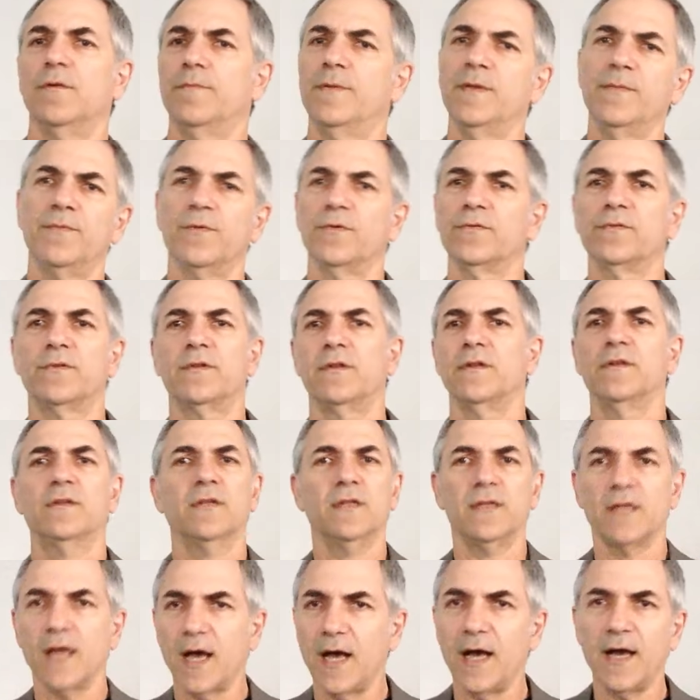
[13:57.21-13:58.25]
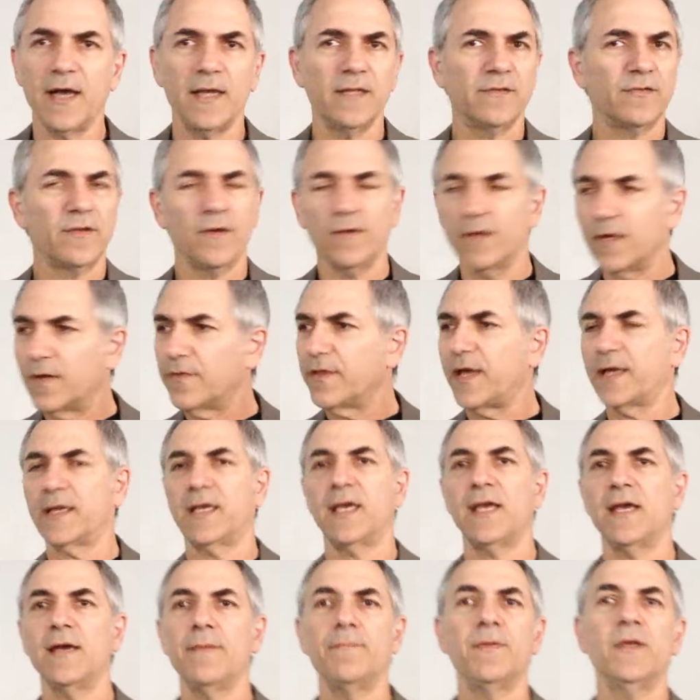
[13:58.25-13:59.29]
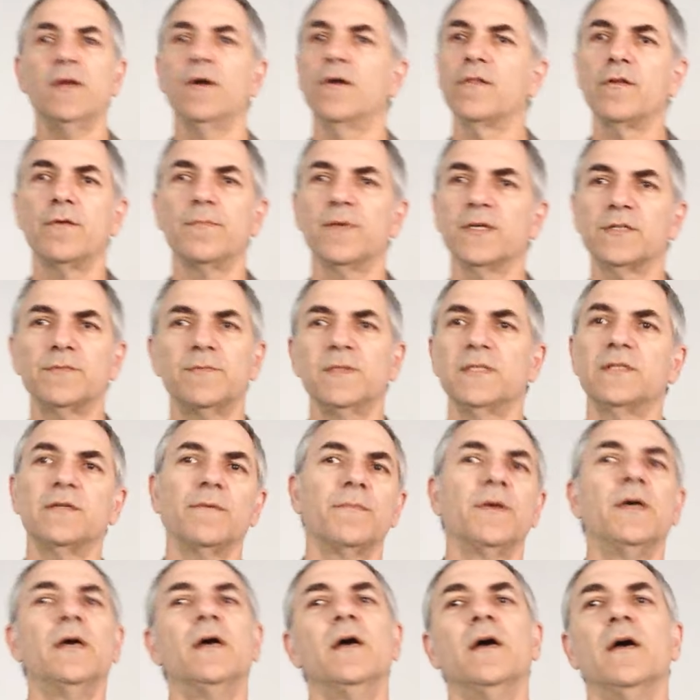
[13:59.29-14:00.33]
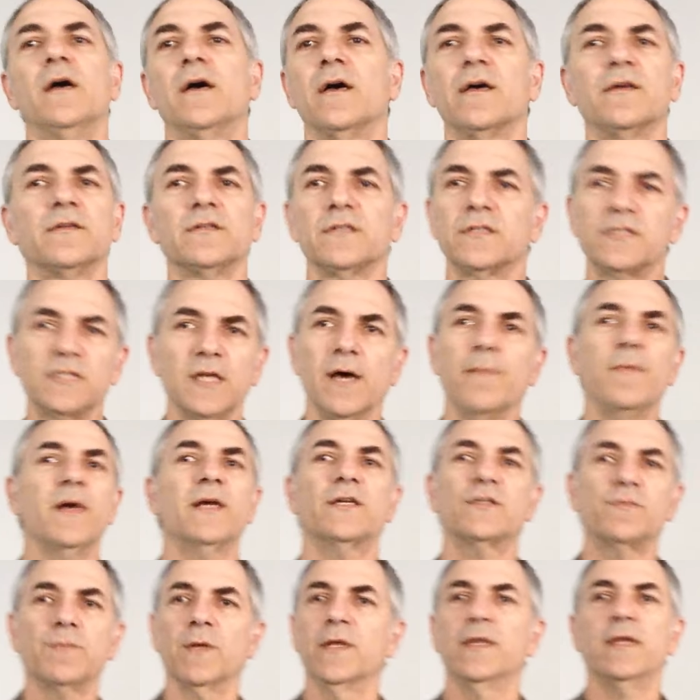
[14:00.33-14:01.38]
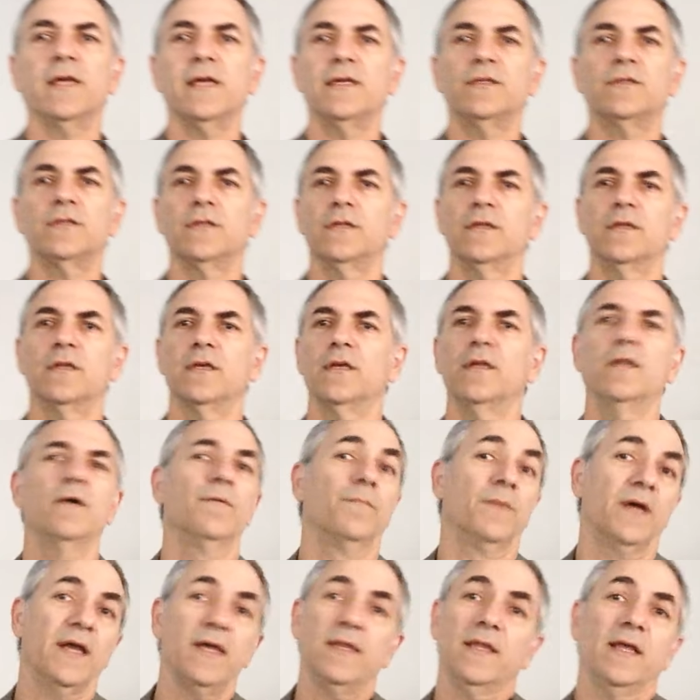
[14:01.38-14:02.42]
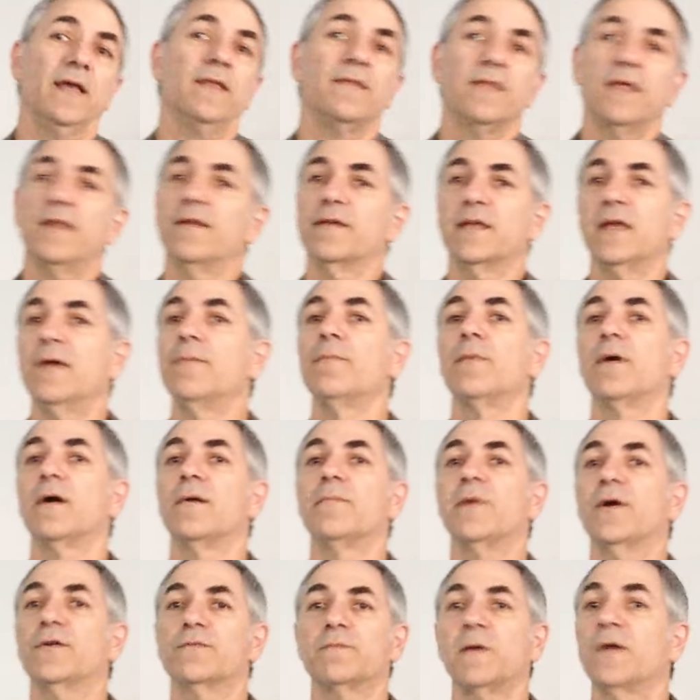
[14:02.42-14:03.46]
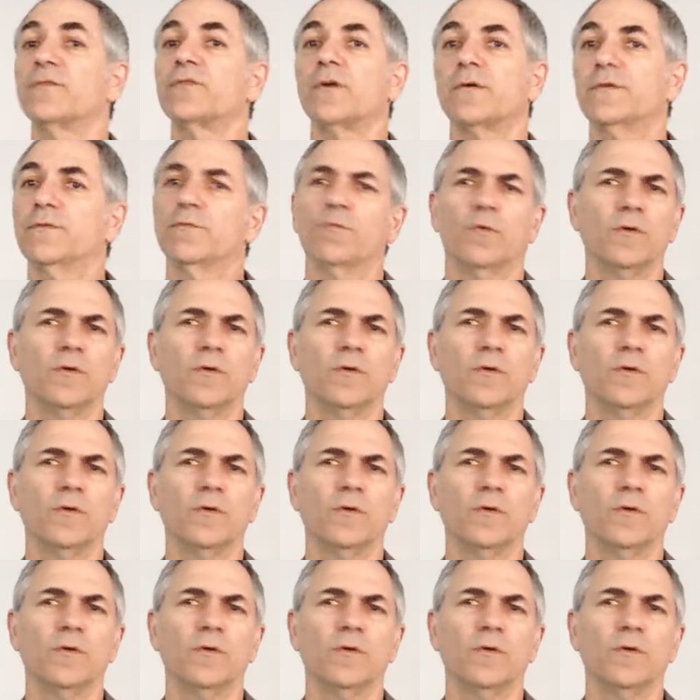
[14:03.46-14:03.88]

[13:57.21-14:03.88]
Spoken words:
People deny and say, oh, no, that can't be, or there must be some explanation, and then again, my response was,